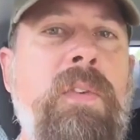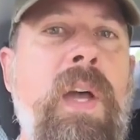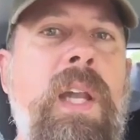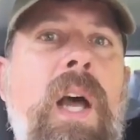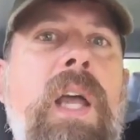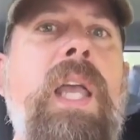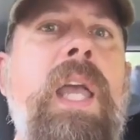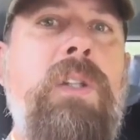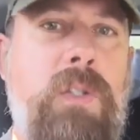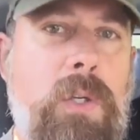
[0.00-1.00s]
fight
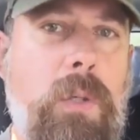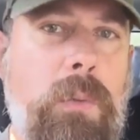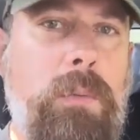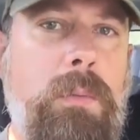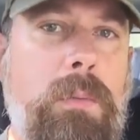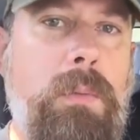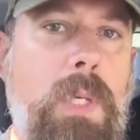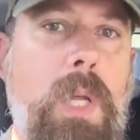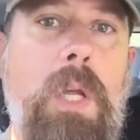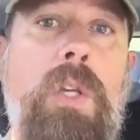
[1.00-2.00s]
against you,
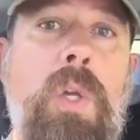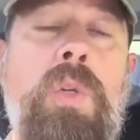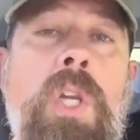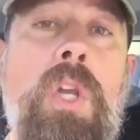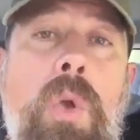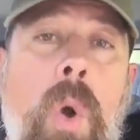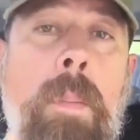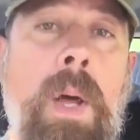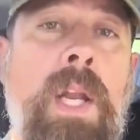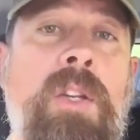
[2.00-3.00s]
using your
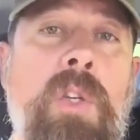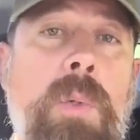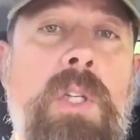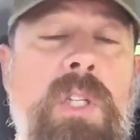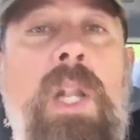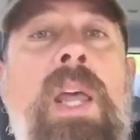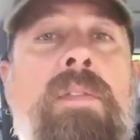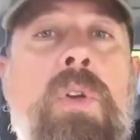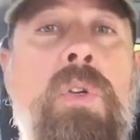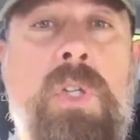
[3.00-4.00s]
money to
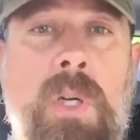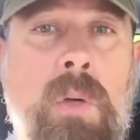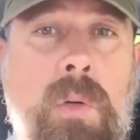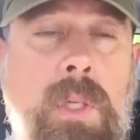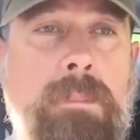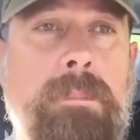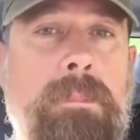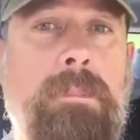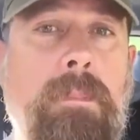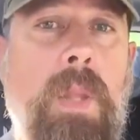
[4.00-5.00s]
enslave your children.
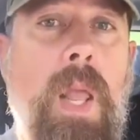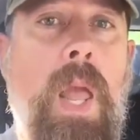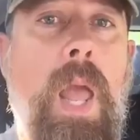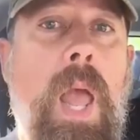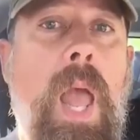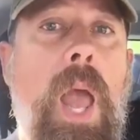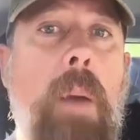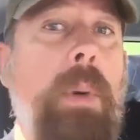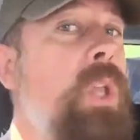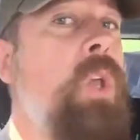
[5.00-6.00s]
But